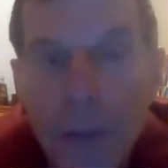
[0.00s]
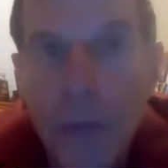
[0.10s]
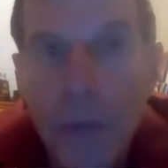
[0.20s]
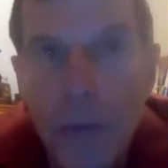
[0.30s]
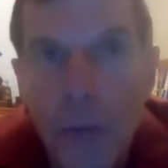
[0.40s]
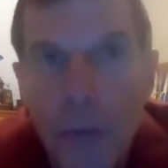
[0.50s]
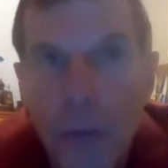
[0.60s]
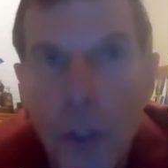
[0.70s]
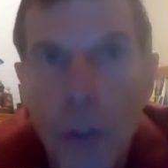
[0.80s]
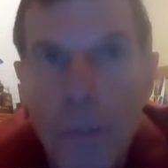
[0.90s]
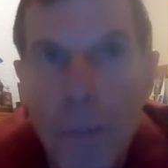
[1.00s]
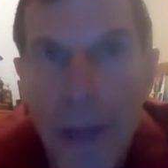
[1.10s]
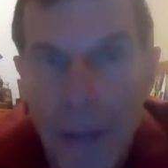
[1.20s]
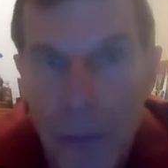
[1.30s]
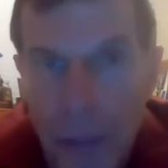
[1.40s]
of Social Security
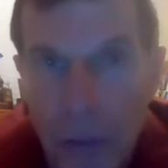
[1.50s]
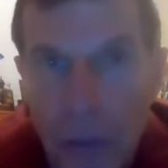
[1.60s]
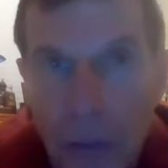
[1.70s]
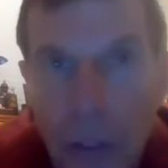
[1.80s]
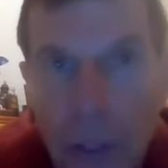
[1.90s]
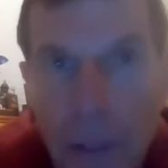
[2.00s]
benefits